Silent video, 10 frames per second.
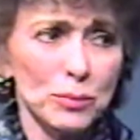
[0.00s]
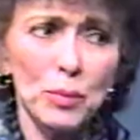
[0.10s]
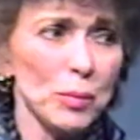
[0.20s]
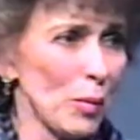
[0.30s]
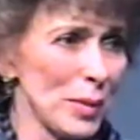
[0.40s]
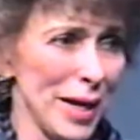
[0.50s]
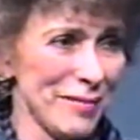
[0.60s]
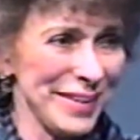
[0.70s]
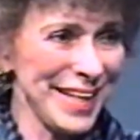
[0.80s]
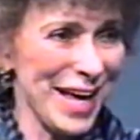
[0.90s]
We won't be
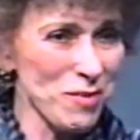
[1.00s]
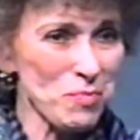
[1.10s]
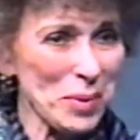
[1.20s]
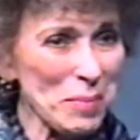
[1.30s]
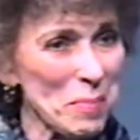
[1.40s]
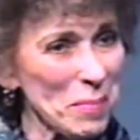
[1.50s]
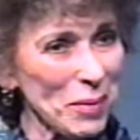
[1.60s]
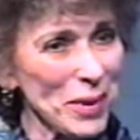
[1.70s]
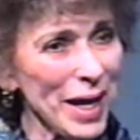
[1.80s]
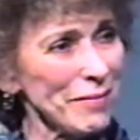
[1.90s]
having that, but,
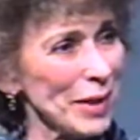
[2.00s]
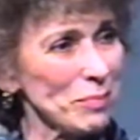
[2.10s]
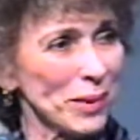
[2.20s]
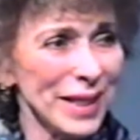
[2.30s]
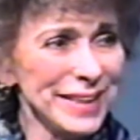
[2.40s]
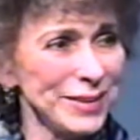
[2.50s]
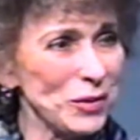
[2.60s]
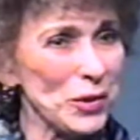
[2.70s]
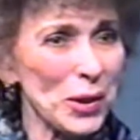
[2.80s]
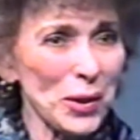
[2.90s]
but we have a place to
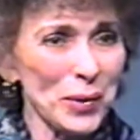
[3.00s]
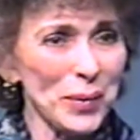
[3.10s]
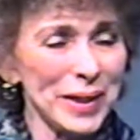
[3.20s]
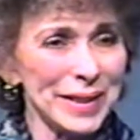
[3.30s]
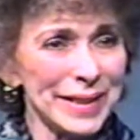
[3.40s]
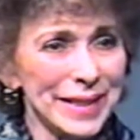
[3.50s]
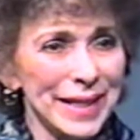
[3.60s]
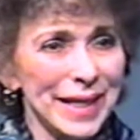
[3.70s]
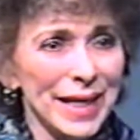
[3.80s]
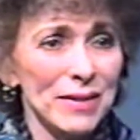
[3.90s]
go, and
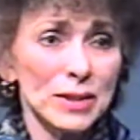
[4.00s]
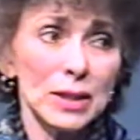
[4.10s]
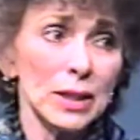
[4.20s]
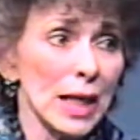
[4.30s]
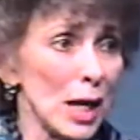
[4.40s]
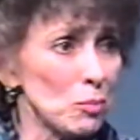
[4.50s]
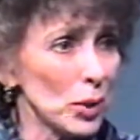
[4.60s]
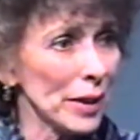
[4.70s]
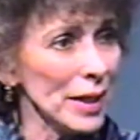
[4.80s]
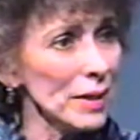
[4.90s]
there's a library.